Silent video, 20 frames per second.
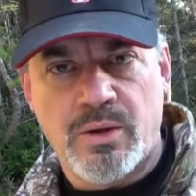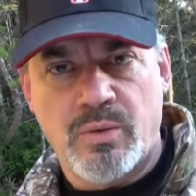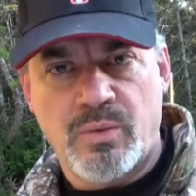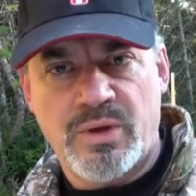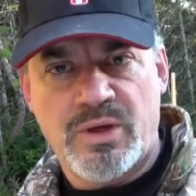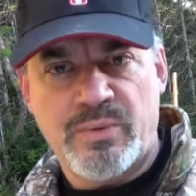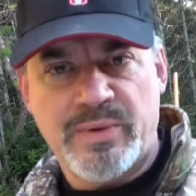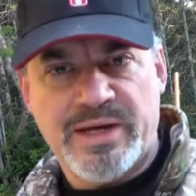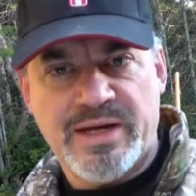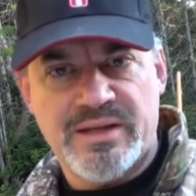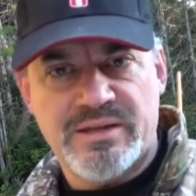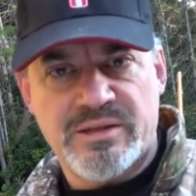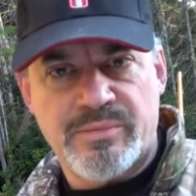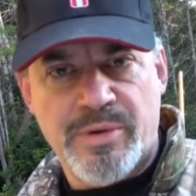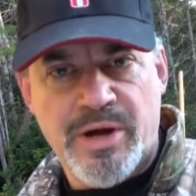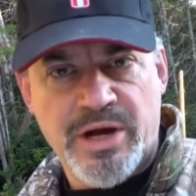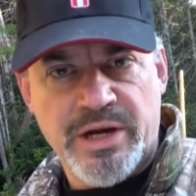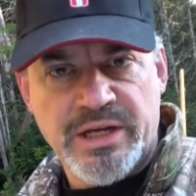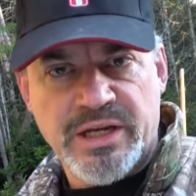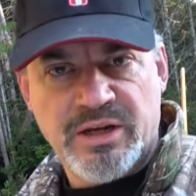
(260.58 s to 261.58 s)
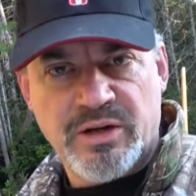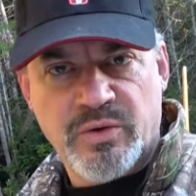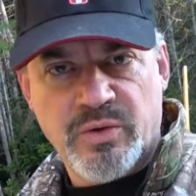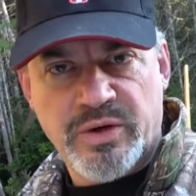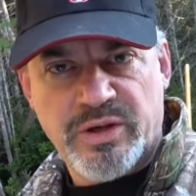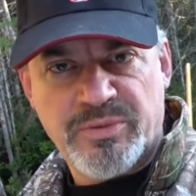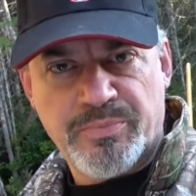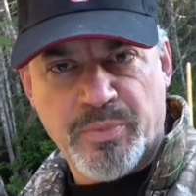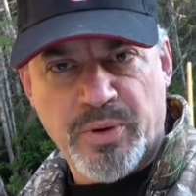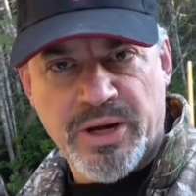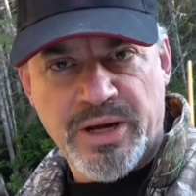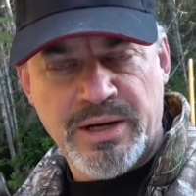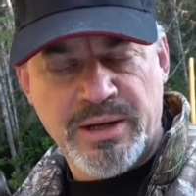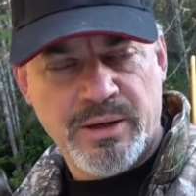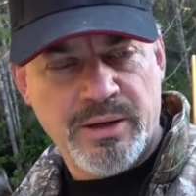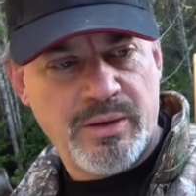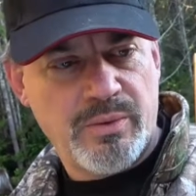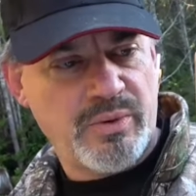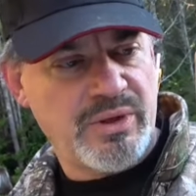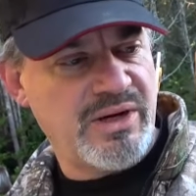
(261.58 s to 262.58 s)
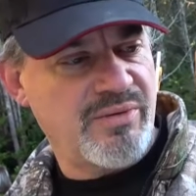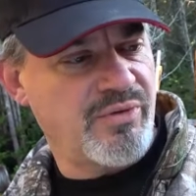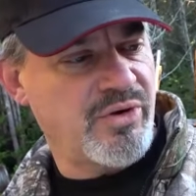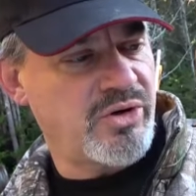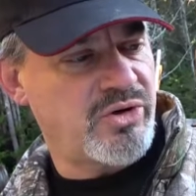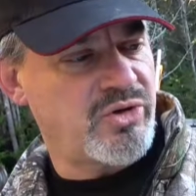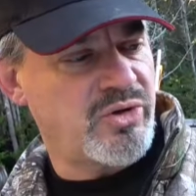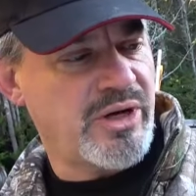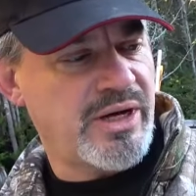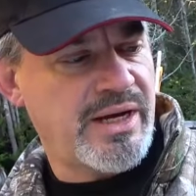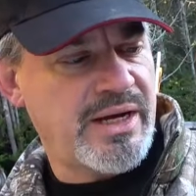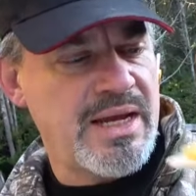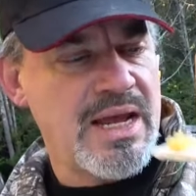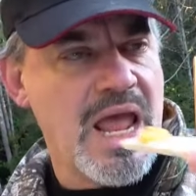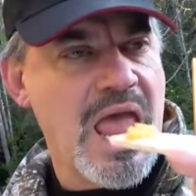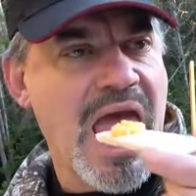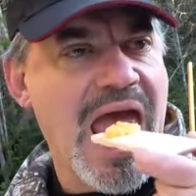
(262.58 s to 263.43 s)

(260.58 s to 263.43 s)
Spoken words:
Well, we got some honey and crisp bread. Give her a try.